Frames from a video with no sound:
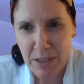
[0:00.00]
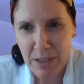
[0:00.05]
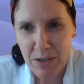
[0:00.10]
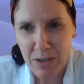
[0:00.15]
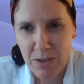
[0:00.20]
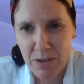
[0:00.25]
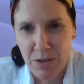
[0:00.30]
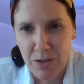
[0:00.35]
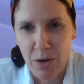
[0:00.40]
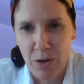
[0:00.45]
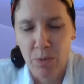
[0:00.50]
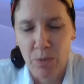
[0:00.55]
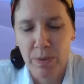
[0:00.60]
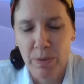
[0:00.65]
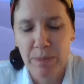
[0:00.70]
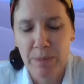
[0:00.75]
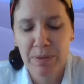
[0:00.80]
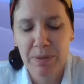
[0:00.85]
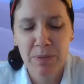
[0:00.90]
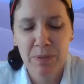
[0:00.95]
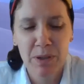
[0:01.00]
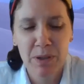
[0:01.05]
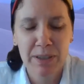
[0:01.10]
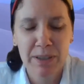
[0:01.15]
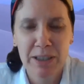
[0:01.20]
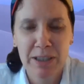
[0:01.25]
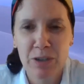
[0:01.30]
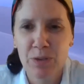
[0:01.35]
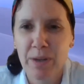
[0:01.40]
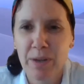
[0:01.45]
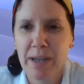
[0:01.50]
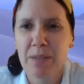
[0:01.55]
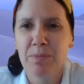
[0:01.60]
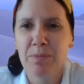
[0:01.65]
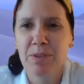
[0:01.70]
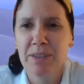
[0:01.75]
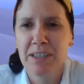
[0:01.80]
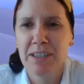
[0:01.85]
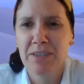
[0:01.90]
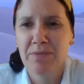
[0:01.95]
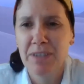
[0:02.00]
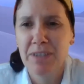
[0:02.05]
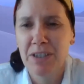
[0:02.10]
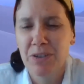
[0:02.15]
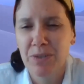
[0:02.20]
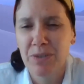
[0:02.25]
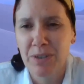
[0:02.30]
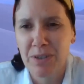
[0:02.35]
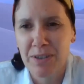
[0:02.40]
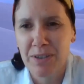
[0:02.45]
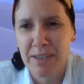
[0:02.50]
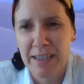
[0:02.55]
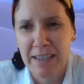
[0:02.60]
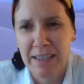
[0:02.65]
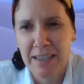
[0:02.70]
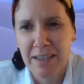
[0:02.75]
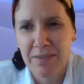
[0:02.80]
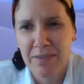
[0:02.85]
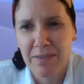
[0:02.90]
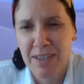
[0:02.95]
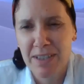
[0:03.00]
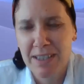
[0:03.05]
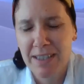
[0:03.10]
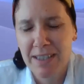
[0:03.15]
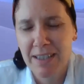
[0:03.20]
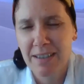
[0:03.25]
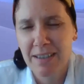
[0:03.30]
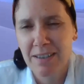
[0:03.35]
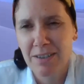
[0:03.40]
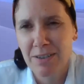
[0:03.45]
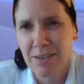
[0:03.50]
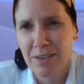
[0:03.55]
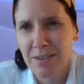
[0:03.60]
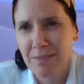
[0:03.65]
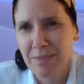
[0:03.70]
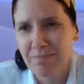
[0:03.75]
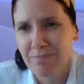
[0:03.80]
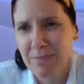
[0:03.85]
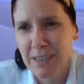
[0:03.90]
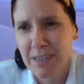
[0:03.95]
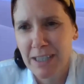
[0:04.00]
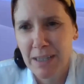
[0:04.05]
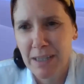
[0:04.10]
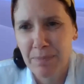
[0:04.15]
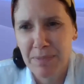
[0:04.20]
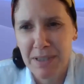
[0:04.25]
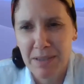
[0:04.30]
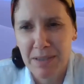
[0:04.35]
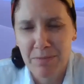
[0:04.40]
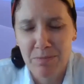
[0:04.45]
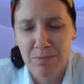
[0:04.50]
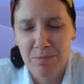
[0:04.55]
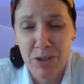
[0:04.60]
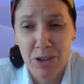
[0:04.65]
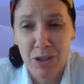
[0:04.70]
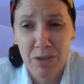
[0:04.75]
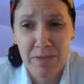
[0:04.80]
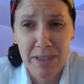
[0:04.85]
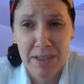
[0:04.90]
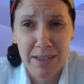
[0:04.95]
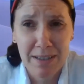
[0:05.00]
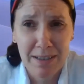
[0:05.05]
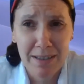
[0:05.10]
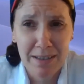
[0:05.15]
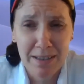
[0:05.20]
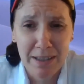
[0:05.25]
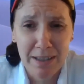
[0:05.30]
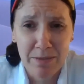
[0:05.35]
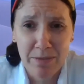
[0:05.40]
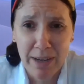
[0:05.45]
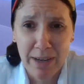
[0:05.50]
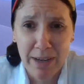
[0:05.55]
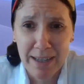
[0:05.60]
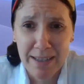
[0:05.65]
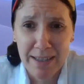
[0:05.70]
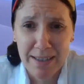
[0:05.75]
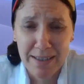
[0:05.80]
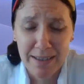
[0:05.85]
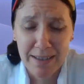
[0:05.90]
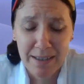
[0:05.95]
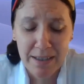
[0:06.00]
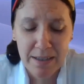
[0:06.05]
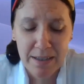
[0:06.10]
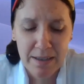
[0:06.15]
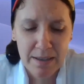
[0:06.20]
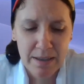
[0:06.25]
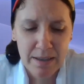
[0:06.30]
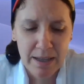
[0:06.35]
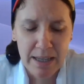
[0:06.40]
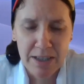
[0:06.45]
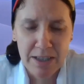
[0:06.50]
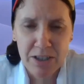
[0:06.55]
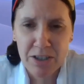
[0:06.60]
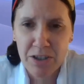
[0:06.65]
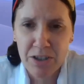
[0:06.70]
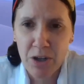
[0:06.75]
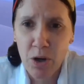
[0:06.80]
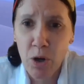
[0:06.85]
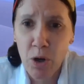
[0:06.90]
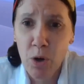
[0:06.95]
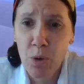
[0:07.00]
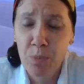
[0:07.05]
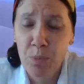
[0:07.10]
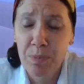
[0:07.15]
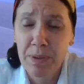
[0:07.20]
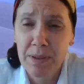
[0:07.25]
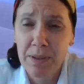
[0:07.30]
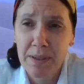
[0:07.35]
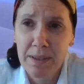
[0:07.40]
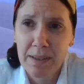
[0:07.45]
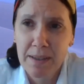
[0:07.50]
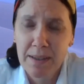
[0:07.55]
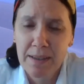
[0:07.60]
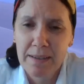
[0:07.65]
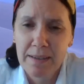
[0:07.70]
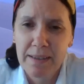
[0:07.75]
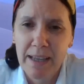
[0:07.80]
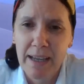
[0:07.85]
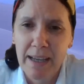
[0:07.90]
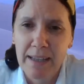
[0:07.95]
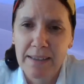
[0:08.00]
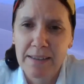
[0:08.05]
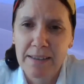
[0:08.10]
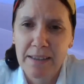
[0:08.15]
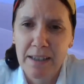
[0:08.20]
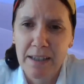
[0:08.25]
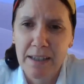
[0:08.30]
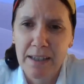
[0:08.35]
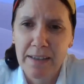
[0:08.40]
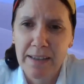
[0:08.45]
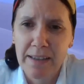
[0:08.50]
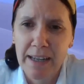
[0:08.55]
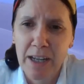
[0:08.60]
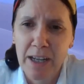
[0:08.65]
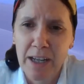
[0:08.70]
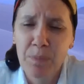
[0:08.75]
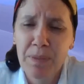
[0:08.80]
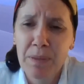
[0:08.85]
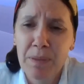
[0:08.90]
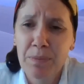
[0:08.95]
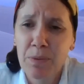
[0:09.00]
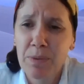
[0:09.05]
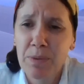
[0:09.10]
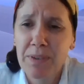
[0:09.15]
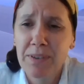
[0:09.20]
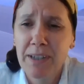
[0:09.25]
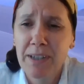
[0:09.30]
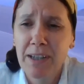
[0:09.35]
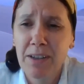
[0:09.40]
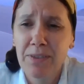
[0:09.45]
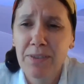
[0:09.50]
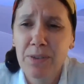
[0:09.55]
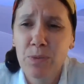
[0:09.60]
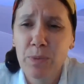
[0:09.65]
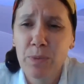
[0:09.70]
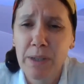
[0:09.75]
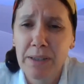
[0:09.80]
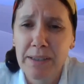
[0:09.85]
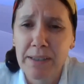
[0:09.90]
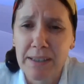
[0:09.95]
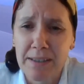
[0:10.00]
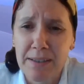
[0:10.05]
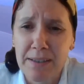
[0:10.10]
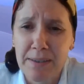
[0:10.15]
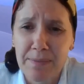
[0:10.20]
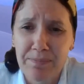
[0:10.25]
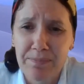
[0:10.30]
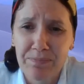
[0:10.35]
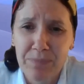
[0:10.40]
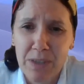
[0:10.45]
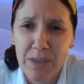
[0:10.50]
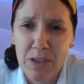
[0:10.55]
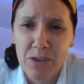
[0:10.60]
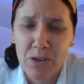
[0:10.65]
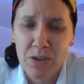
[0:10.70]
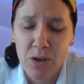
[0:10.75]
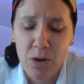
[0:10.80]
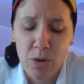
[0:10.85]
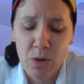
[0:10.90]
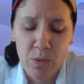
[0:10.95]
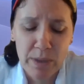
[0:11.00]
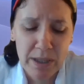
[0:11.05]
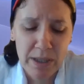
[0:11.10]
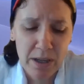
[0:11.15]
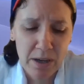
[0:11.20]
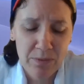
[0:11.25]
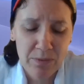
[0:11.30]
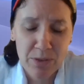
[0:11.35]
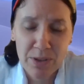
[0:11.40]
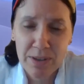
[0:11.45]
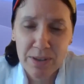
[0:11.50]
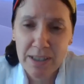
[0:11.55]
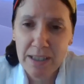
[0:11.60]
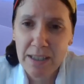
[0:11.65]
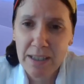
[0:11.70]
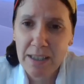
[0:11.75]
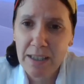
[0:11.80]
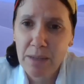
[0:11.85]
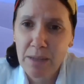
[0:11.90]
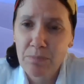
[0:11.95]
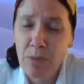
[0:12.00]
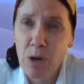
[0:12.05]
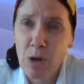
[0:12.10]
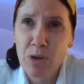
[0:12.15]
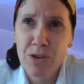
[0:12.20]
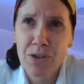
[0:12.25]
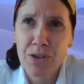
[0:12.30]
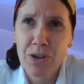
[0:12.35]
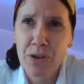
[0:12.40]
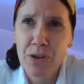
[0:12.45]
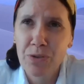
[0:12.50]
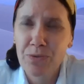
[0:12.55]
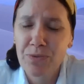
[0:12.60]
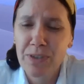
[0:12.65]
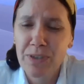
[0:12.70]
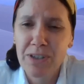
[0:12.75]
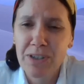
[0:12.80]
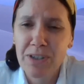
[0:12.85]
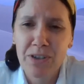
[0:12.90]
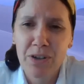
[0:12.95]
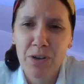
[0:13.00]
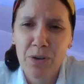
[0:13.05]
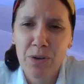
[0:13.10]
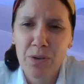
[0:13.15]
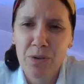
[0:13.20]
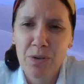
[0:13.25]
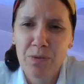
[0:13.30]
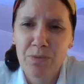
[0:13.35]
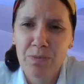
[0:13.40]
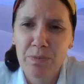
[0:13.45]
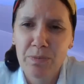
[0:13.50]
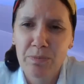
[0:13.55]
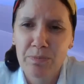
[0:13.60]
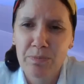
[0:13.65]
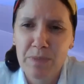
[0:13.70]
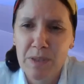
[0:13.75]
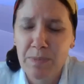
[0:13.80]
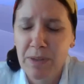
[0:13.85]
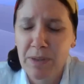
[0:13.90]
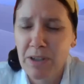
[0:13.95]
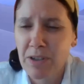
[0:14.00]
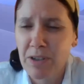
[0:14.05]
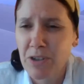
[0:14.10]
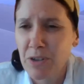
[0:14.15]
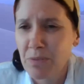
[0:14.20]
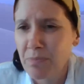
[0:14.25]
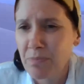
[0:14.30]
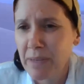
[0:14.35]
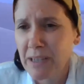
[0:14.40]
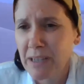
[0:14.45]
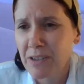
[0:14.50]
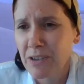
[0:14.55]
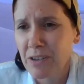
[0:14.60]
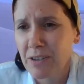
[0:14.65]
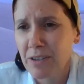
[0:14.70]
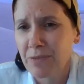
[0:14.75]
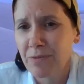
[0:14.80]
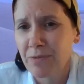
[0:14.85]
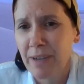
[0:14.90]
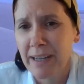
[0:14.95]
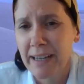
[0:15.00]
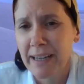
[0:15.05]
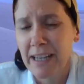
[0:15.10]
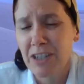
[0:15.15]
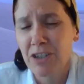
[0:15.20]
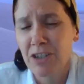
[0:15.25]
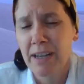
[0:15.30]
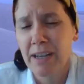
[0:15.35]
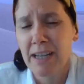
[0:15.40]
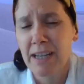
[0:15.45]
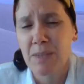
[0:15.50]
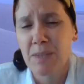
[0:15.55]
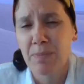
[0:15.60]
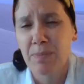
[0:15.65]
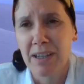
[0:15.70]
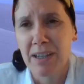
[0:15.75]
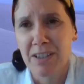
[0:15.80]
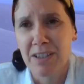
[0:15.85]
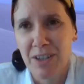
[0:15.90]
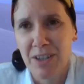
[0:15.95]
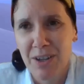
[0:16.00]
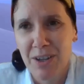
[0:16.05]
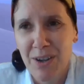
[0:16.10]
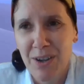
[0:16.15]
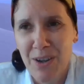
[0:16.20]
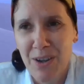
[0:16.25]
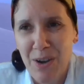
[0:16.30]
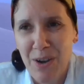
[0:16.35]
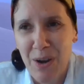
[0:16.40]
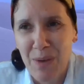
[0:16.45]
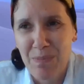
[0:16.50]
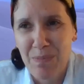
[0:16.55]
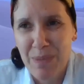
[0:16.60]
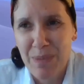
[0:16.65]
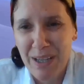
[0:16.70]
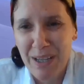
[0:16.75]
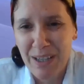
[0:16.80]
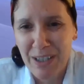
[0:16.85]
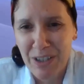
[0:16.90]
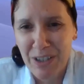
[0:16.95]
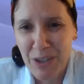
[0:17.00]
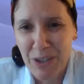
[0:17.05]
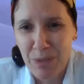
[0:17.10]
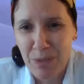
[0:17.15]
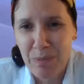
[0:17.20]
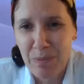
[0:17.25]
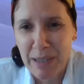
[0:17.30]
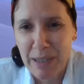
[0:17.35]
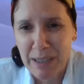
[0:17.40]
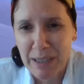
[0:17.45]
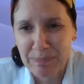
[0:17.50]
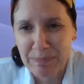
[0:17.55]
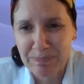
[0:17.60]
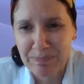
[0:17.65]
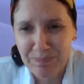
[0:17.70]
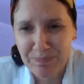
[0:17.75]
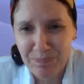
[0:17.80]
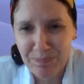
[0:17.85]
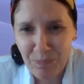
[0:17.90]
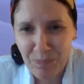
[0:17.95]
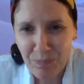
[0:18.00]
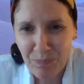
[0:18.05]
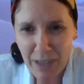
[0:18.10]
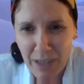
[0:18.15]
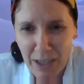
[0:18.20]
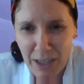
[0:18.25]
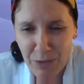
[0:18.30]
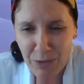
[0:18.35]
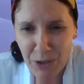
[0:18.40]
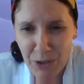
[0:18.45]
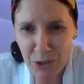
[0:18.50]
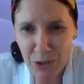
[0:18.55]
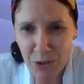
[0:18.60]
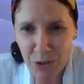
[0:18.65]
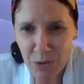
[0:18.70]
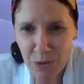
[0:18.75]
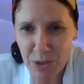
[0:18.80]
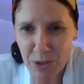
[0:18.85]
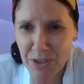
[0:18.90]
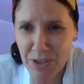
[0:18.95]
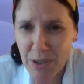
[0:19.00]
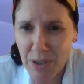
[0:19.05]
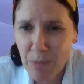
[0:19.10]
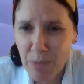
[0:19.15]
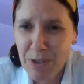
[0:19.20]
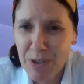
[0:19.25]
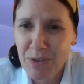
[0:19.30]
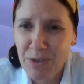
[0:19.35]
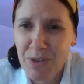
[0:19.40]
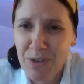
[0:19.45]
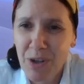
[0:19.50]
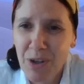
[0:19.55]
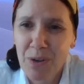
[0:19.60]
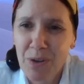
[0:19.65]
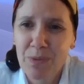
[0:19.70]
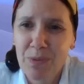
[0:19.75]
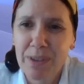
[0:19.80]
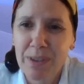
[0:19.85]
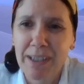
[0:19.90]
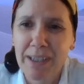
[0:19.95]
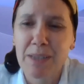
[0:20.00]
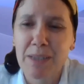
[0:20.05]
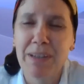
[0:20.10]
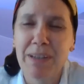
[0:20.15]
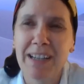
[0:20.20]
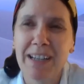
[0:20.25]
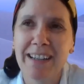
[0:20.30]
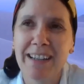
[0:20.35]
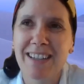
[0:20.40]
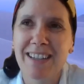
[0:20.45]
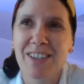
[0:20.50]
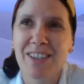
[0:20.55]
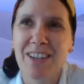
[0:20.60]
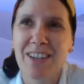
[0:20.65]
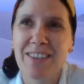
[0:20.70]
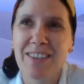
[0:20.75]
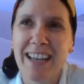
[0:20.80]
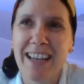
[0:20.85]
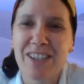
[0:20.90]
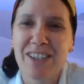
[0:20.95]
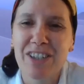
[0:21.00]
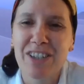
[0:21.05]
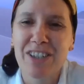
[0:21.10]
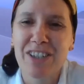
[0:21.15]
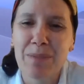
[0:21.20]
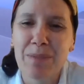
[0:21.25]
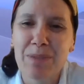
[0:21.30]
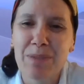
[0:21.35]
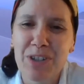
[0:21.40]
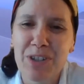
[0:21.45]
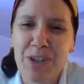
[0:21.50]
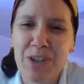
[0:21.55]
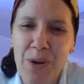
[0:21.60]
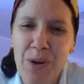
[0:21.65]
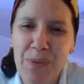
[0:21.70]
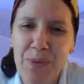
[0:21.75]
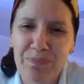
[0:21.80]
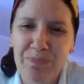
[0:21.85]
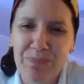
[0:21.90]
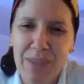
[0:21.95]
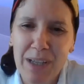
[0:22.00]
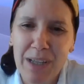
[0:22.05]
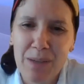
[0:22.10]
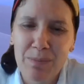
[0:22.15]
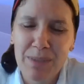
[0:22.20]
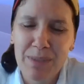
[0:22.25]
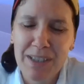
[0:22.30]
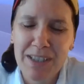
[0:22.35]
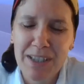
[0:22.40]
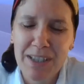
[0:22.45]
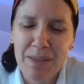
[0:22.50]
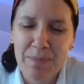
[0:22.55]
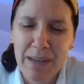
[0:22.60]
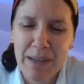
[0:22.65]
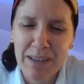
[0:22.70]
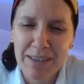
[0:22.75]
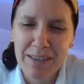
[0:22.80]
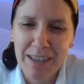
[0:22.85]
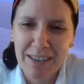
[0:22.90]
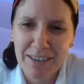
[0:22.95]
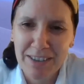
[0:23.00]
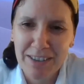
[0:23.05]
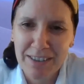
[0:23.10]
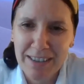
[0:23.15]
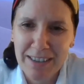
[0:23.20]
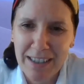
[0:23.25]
So we promote incredible individuals that give skills, tips, services, advice, and just hope that, uh, that help people with their health and wellness. So we cover the emotional, physical, spiritual, mental, and financial aspects of being a human being. If you or someone you know would like to be a guest on the H&W show, please email Dr. D,